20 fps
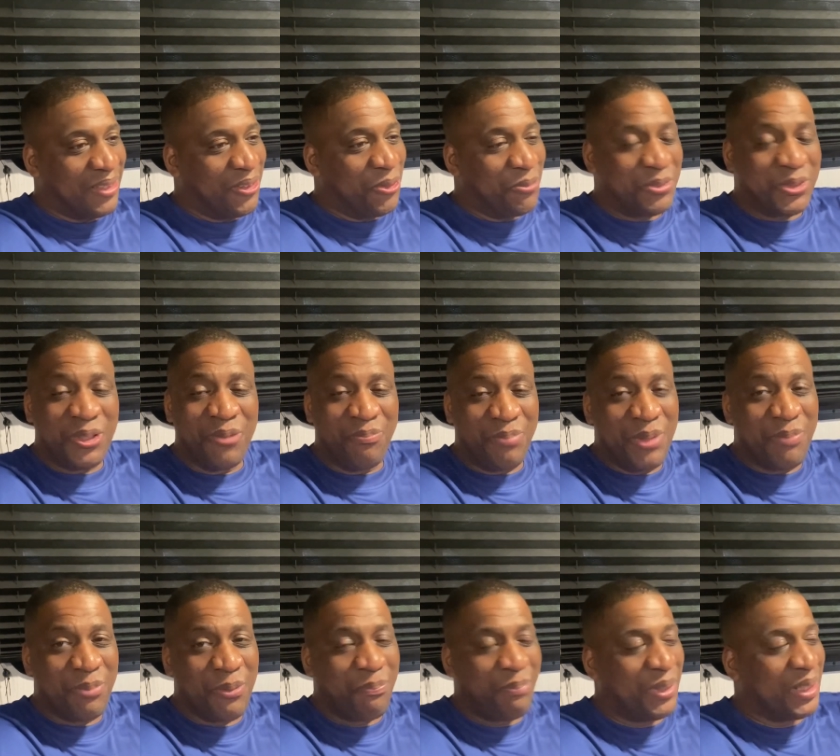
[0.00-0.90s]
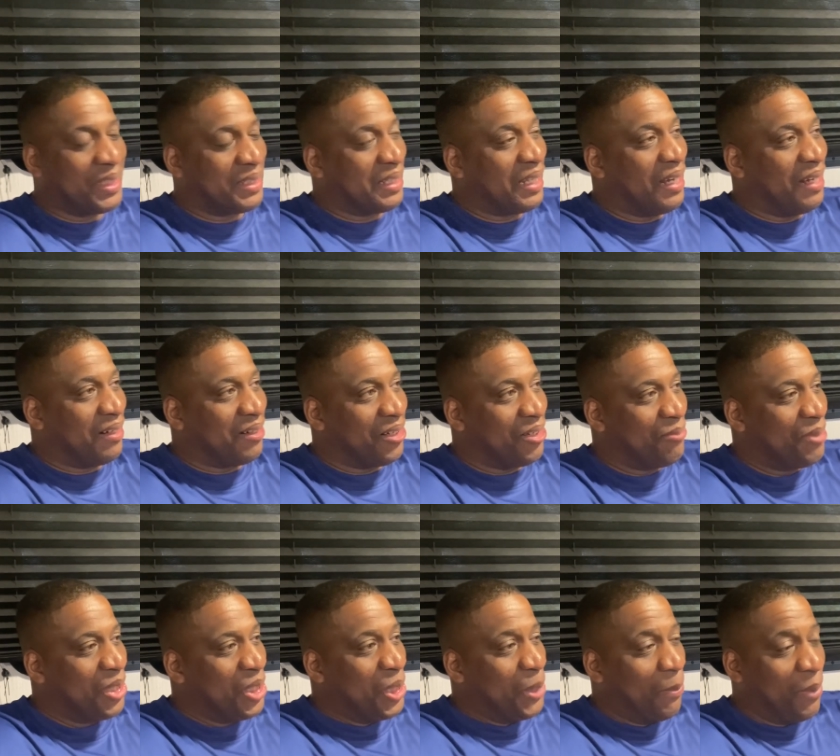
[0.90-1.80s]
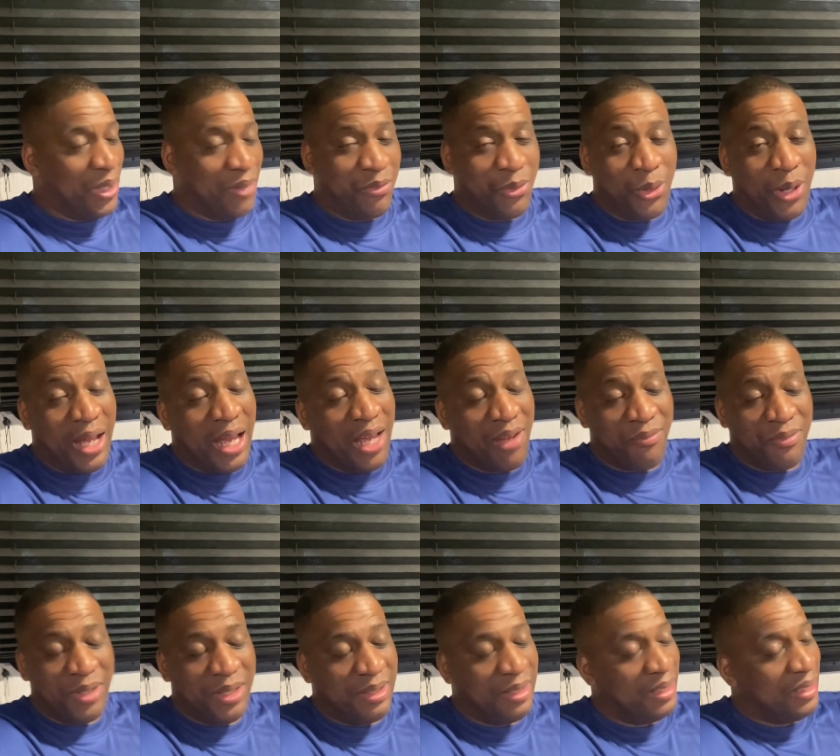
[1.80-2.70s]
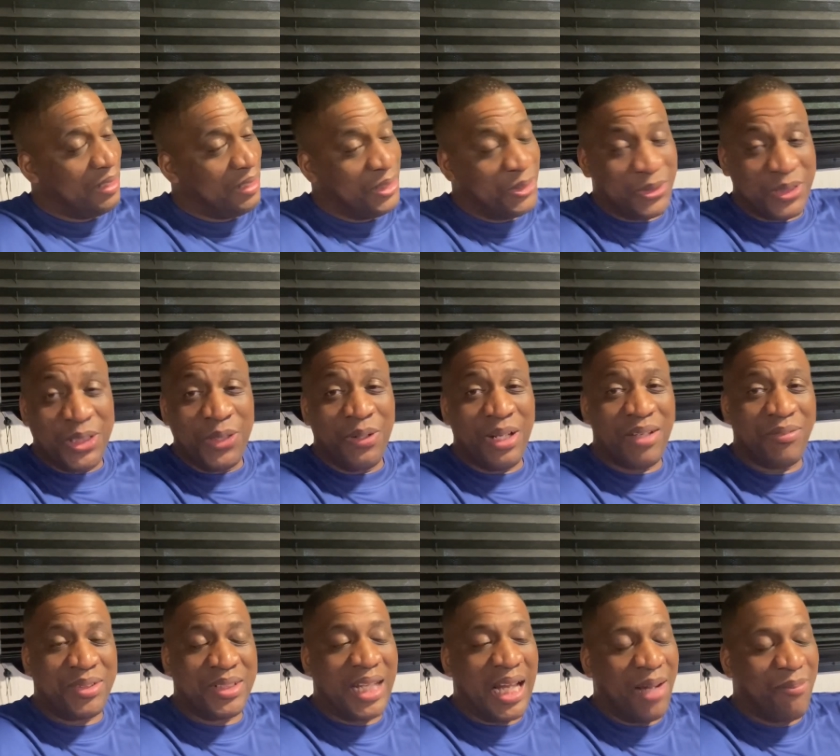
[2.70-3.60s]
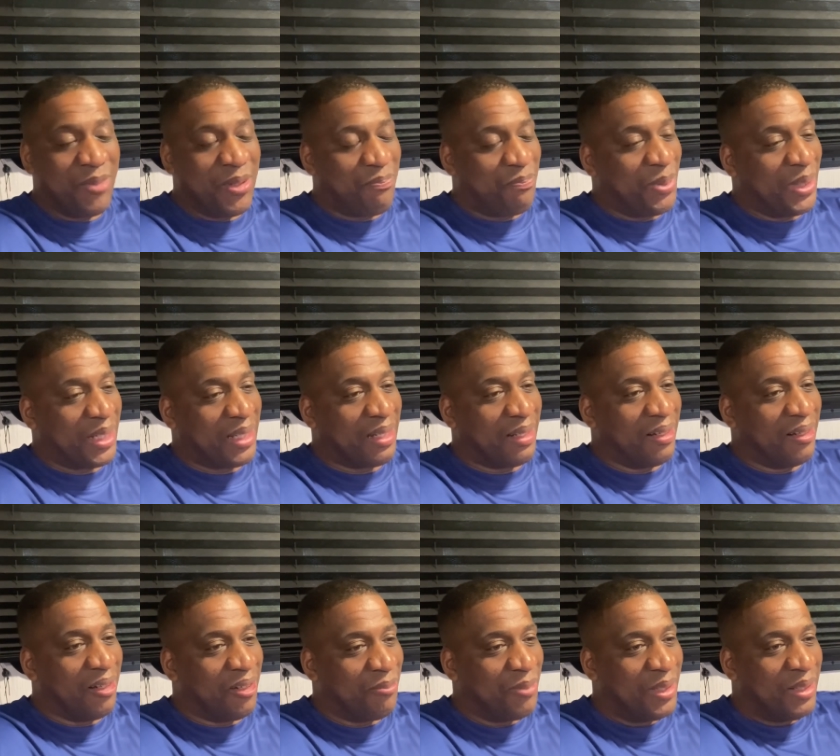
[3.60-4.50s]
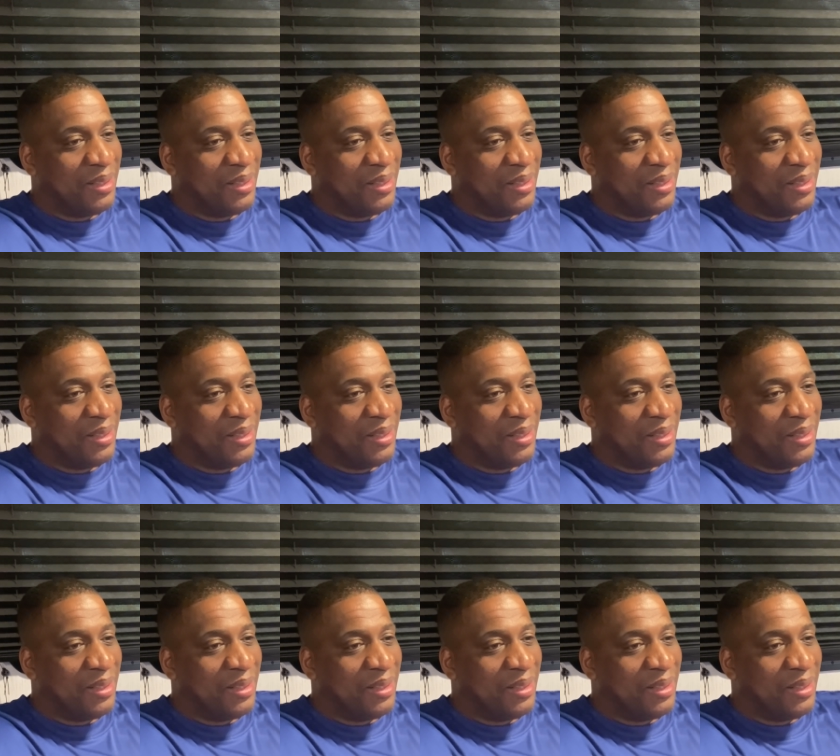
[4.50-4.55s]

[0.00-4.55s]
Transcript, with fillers: I hope some people picked that up. But if you haven't, you still have time to pick it up.